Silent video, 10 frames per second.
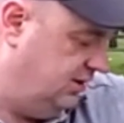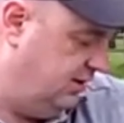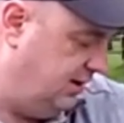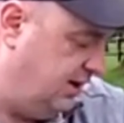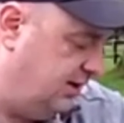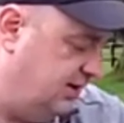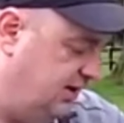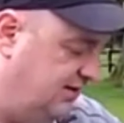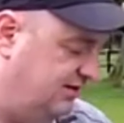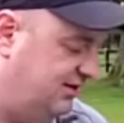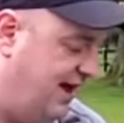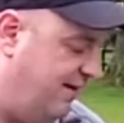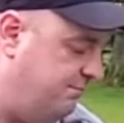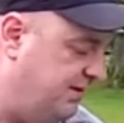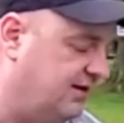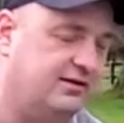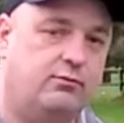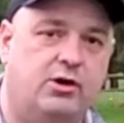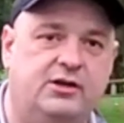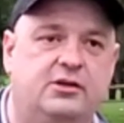in the set because I
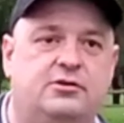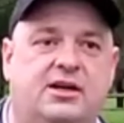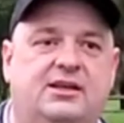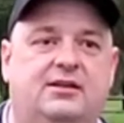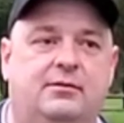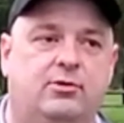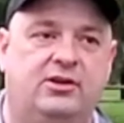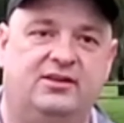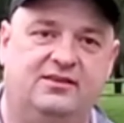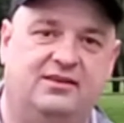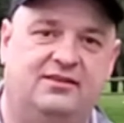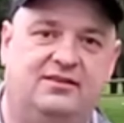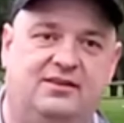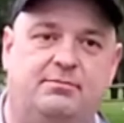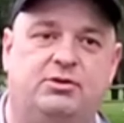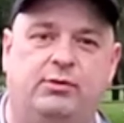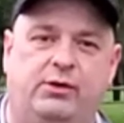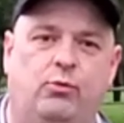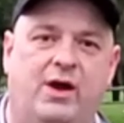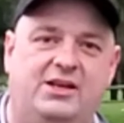wanted to try to get a little more consistency
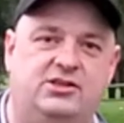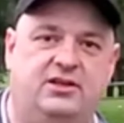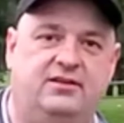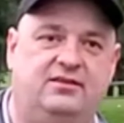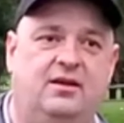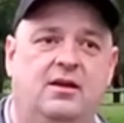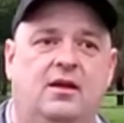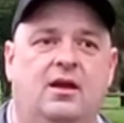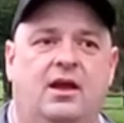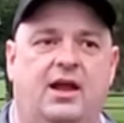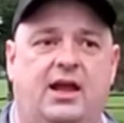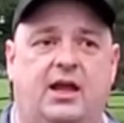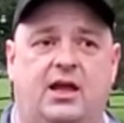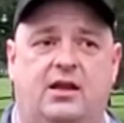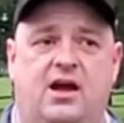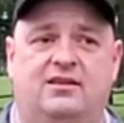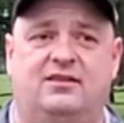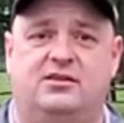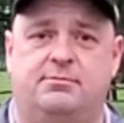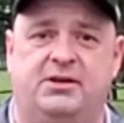between wedges and not
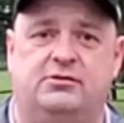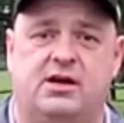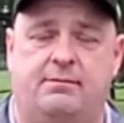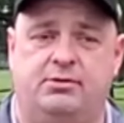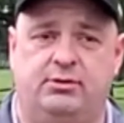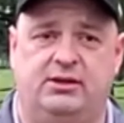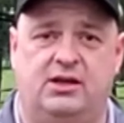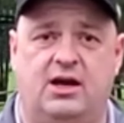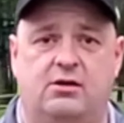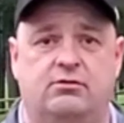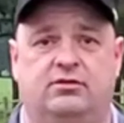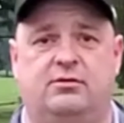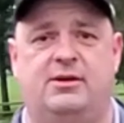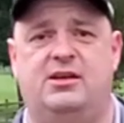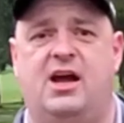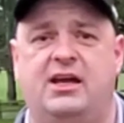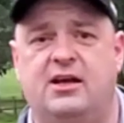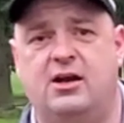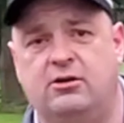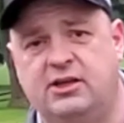such a big drop between the irons. So my 9
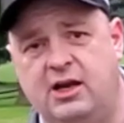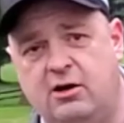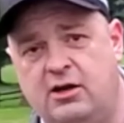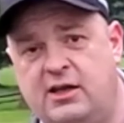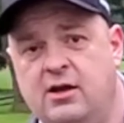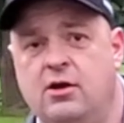iron carry